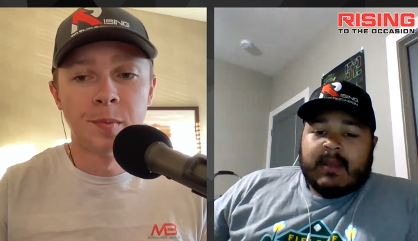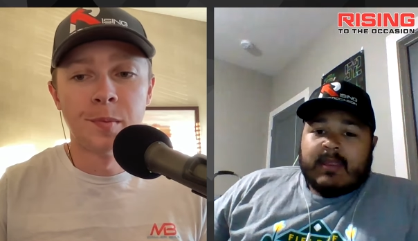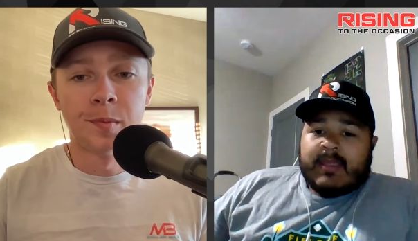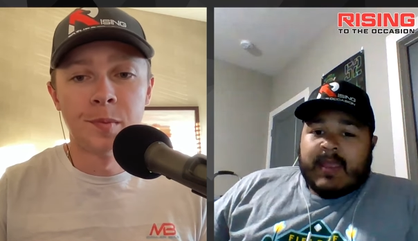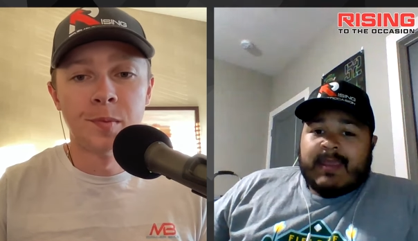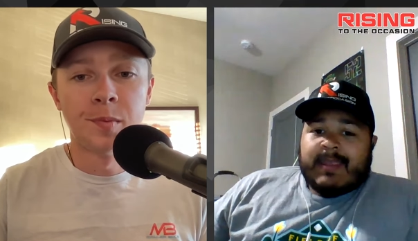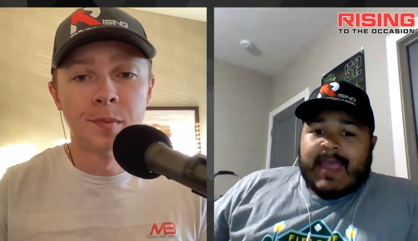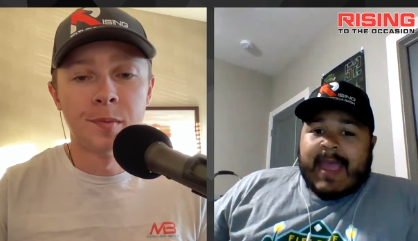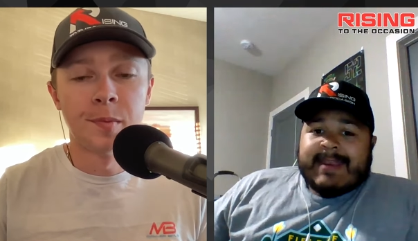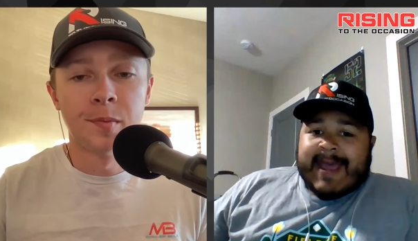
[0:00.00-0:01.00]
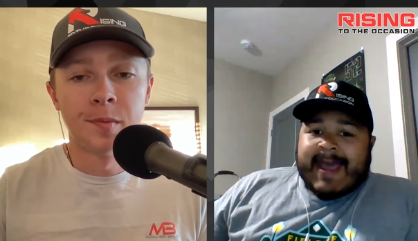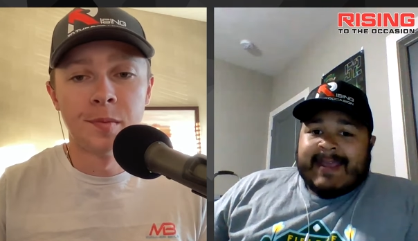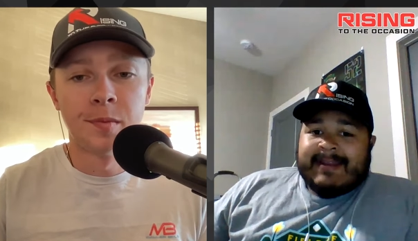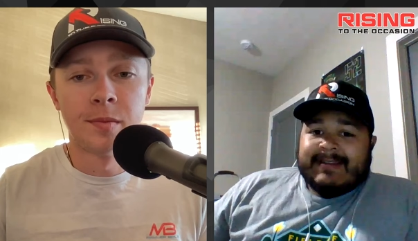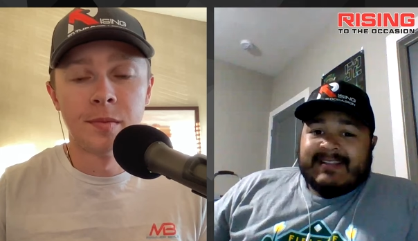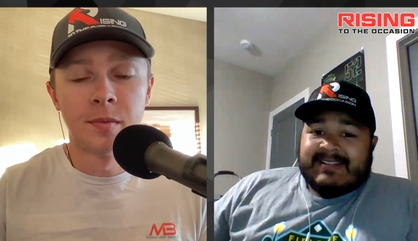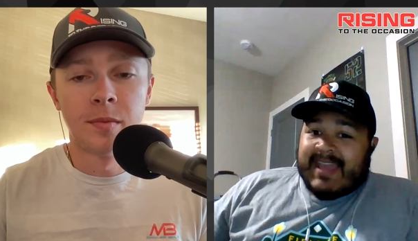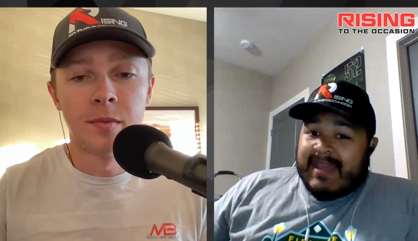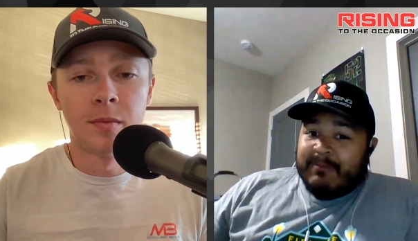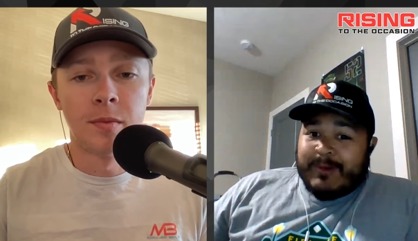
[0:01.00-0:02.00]
Speaker 1: they get that nine
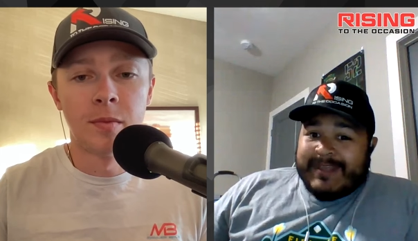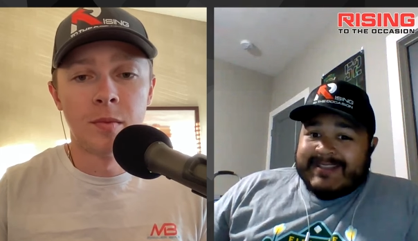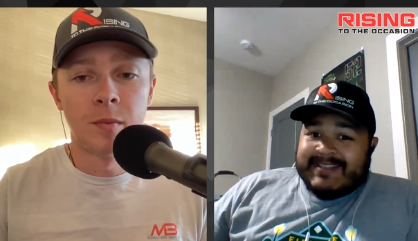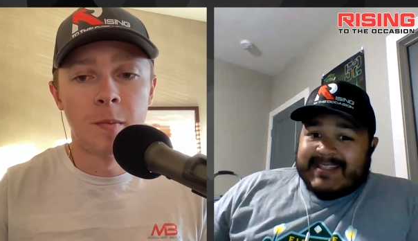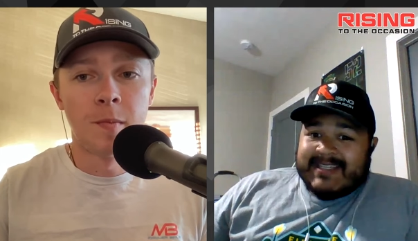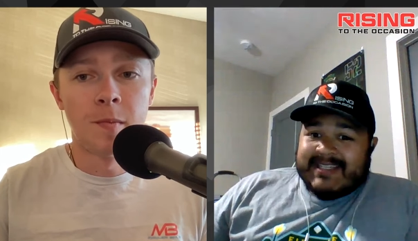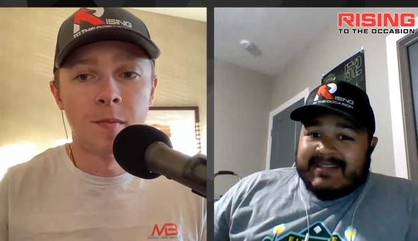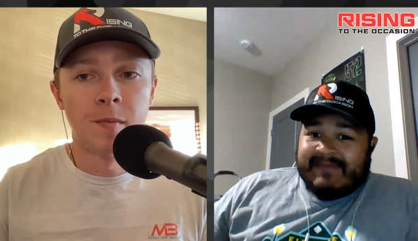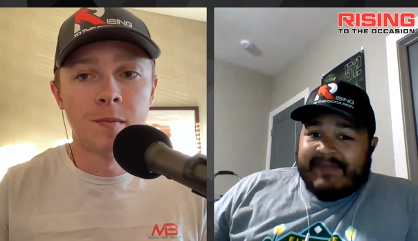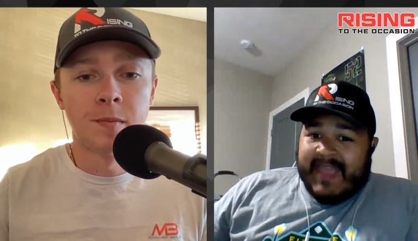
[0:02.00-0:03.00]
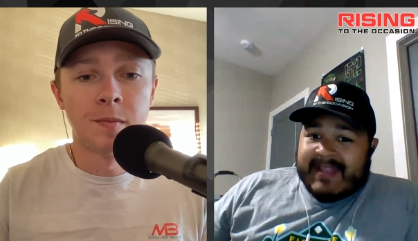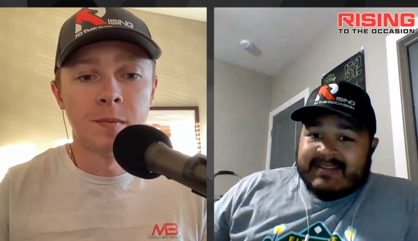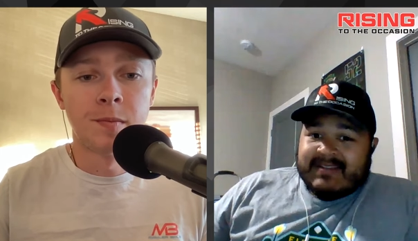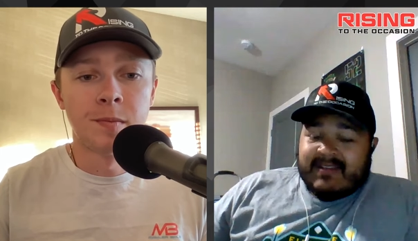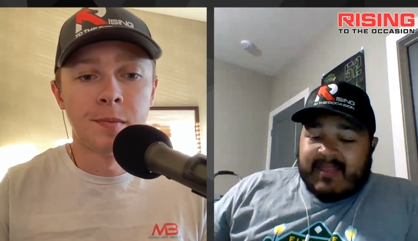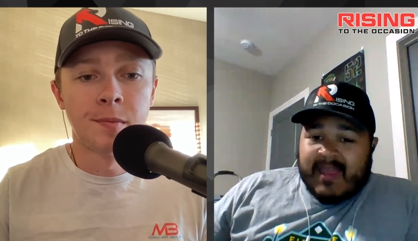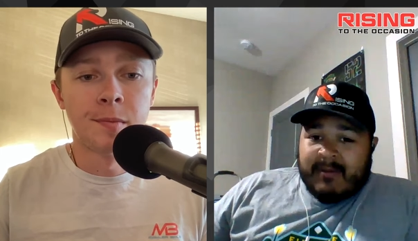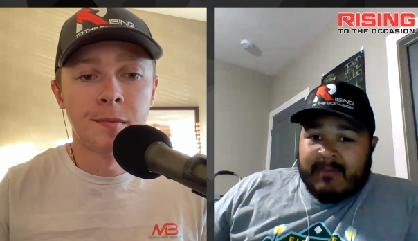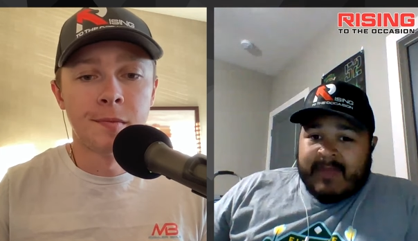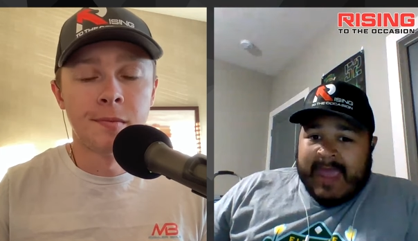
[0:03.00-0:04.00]
10 win season, that's to
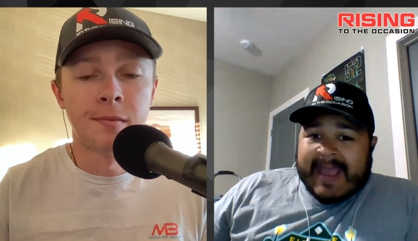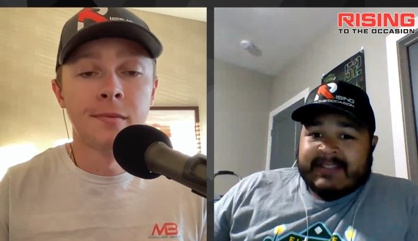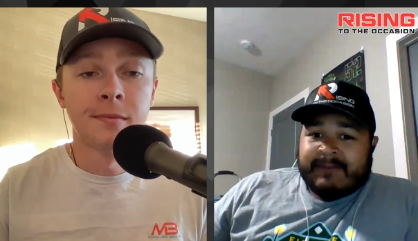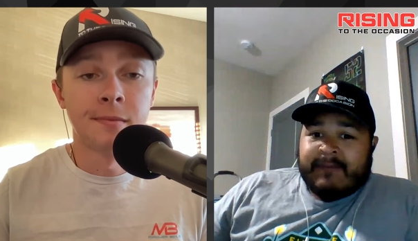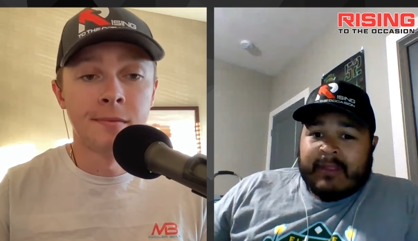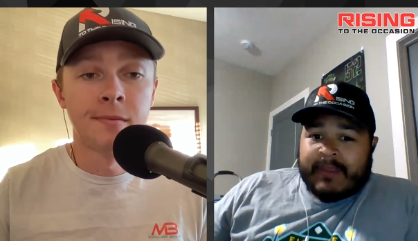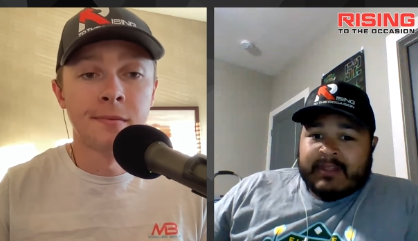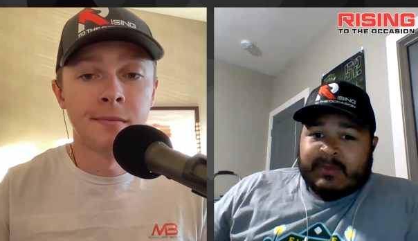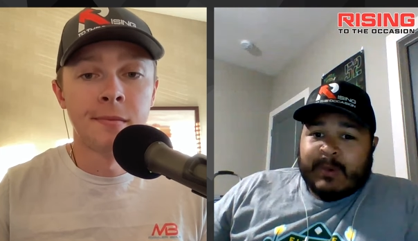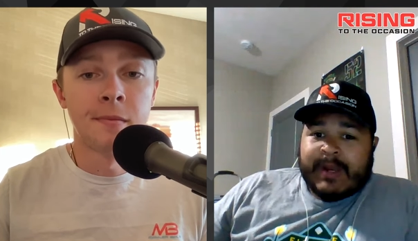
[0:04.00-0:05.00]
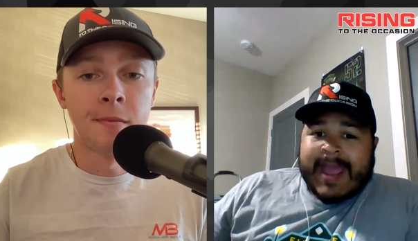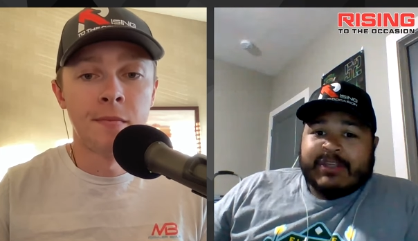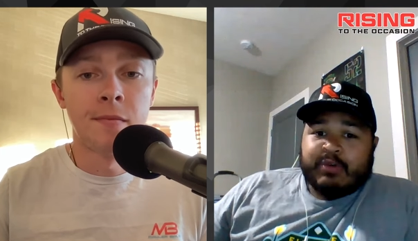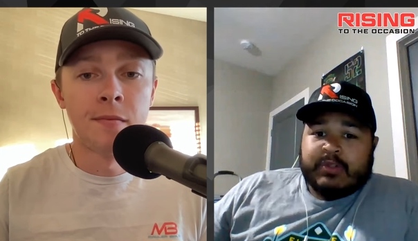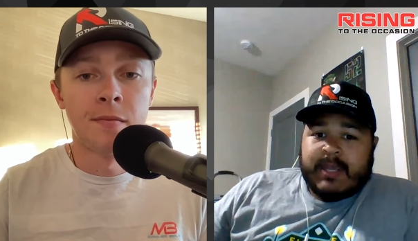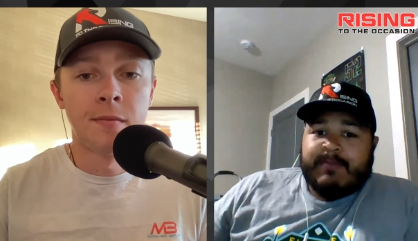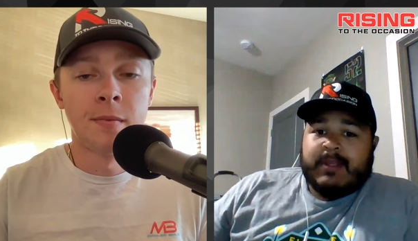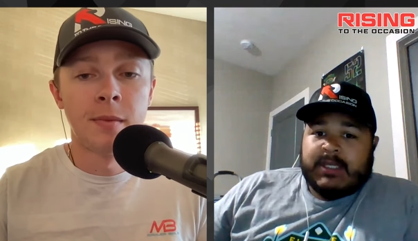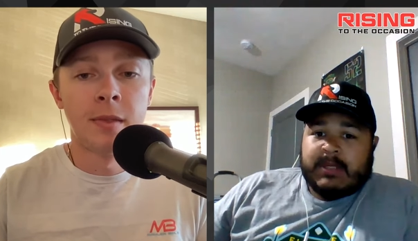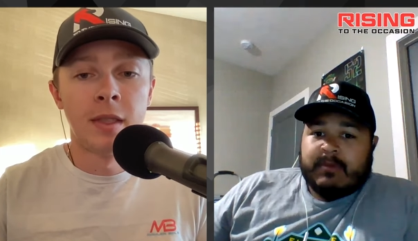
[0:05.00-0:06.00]
them has to feel like they just won a national
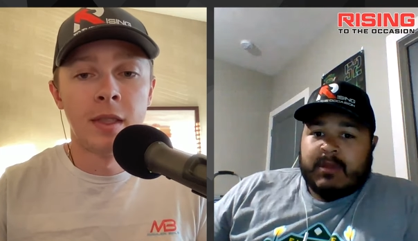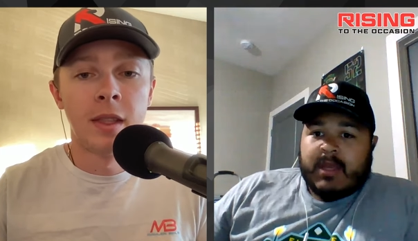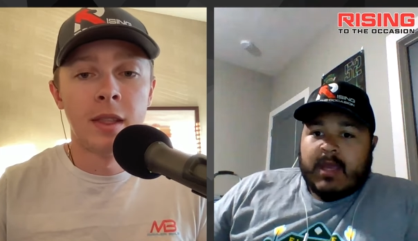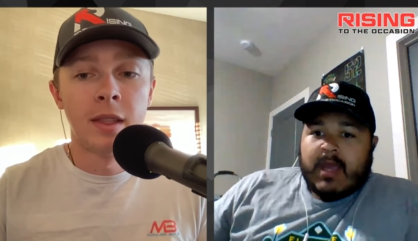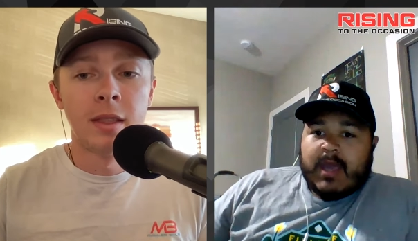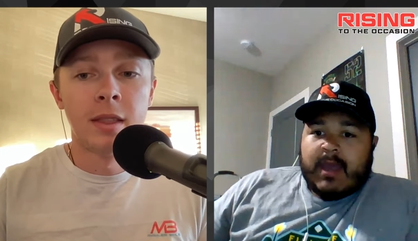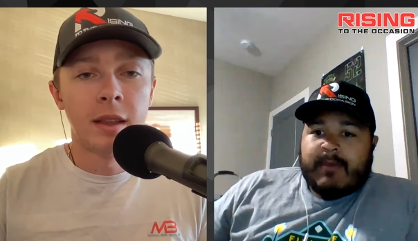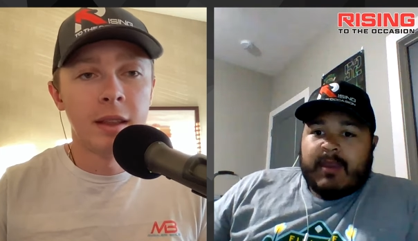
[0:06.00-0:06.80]
championship. I mean,